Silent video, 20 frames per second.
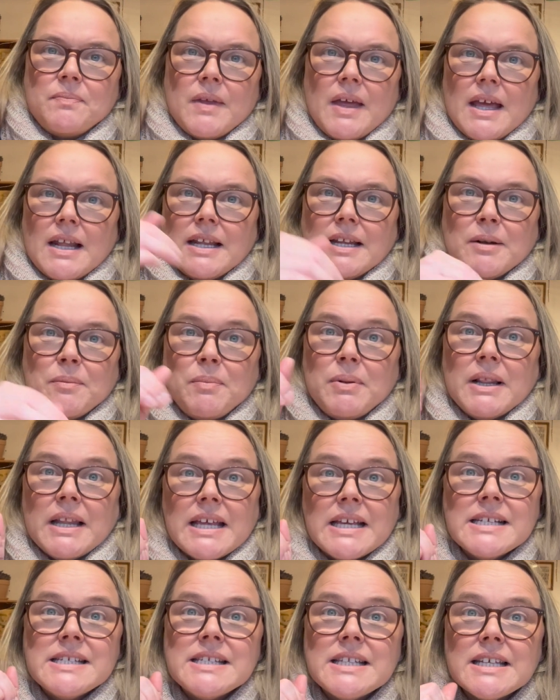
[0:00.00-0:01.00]
a little
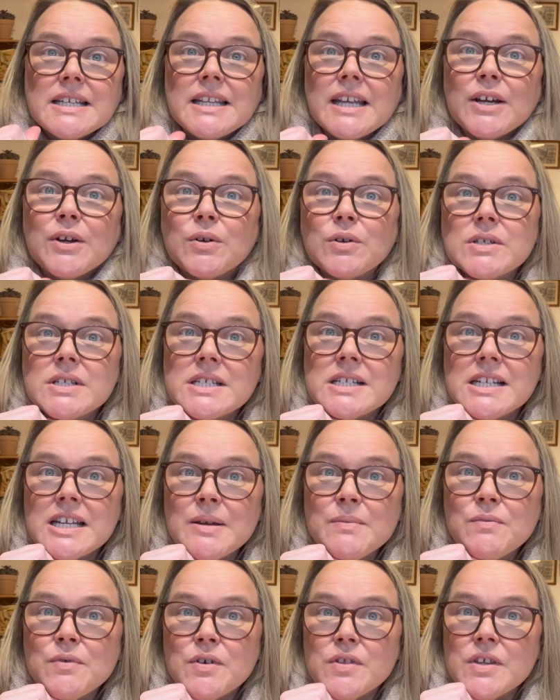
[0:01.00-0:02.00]
place that they could
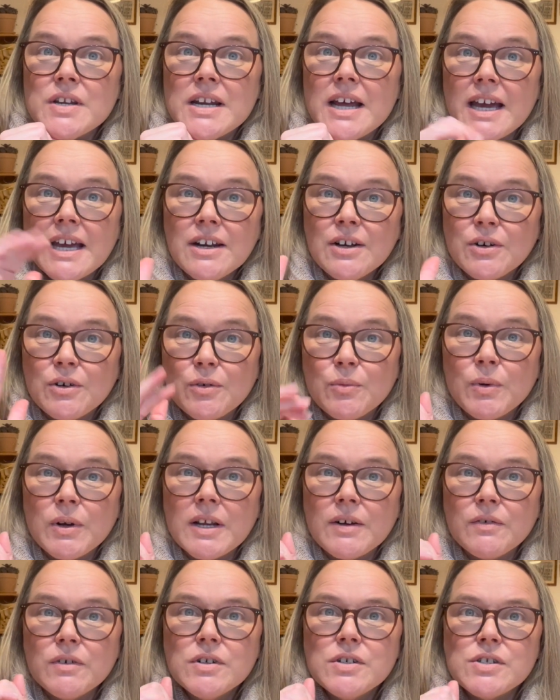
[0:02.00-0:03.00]
sleep for the night or
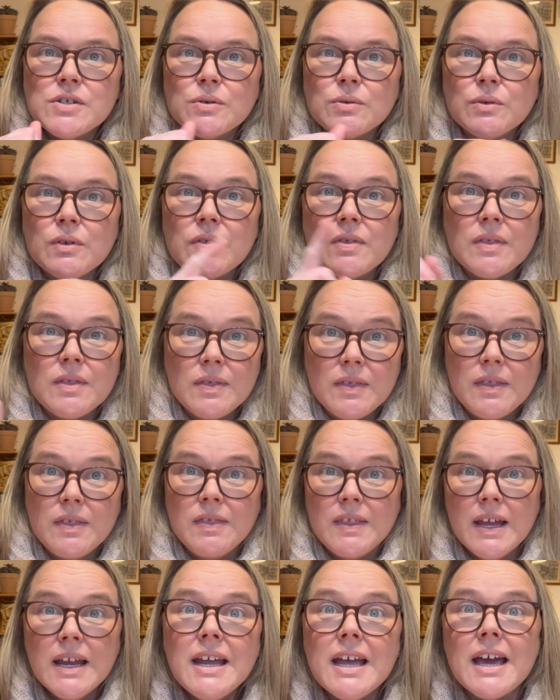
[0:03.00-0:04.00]
whatever. So
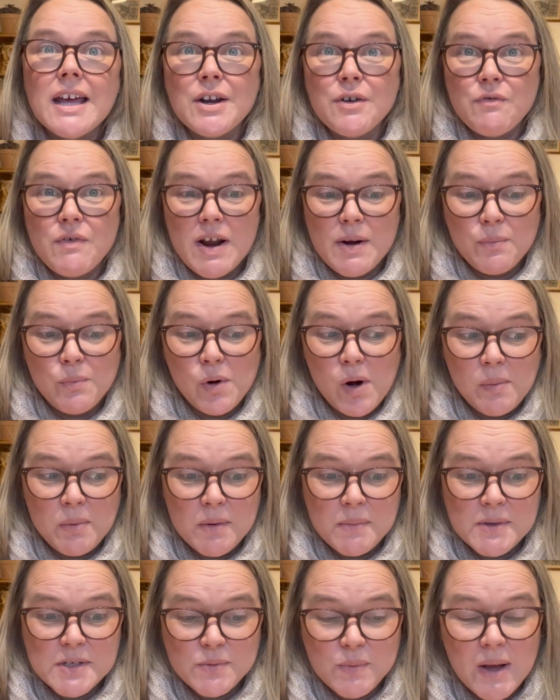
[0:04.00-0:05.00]
they had a rat
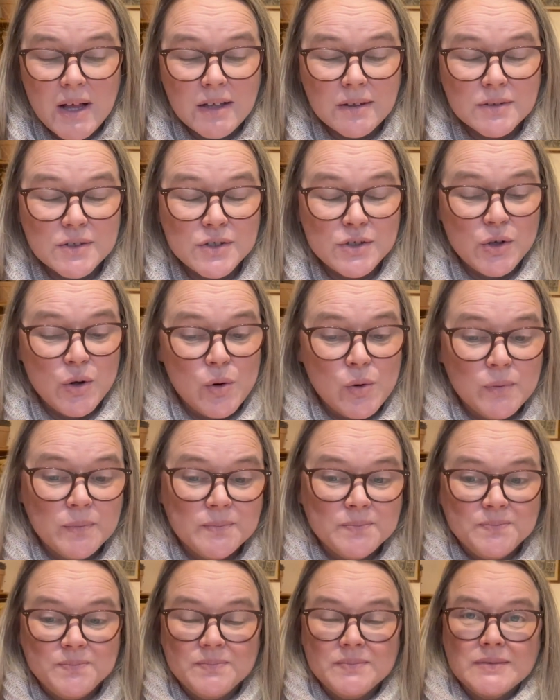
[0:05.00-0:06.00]
problem as well. So
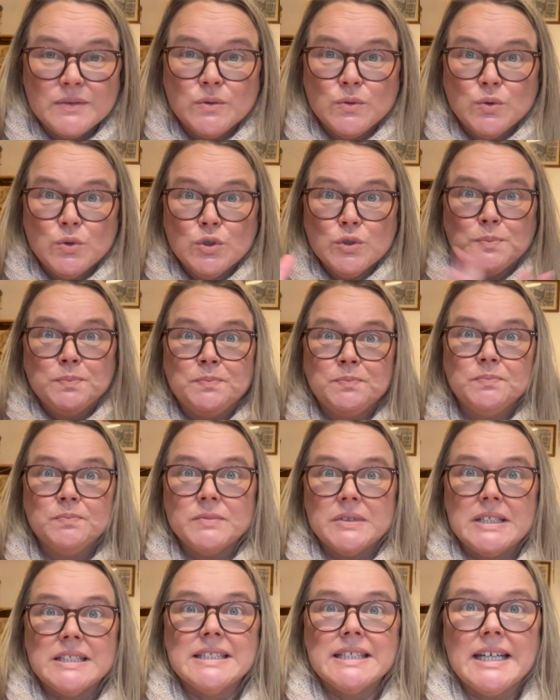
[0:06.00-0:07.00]
whoop,
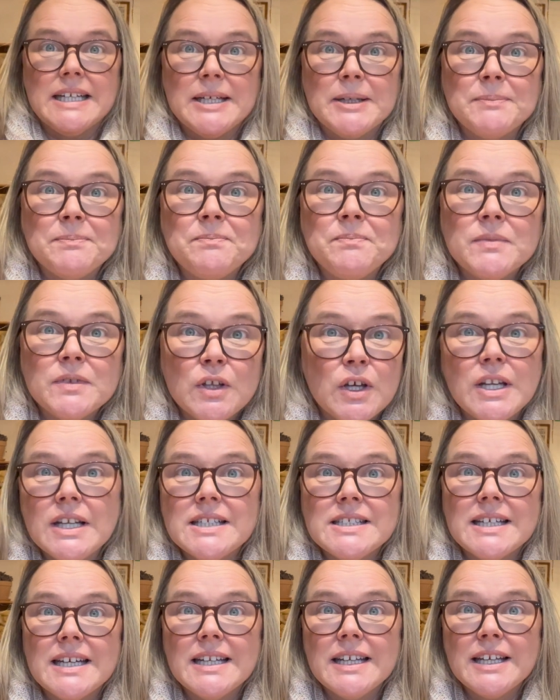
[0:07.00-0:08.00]
exciting. Not
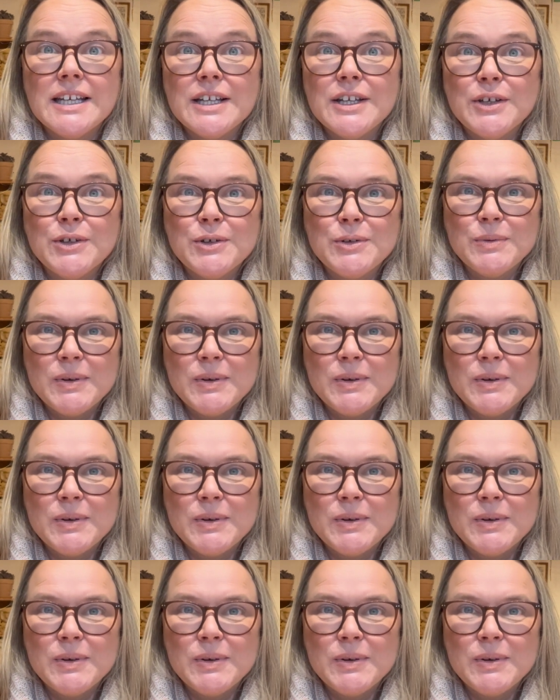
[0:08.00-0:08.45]
exciting in a good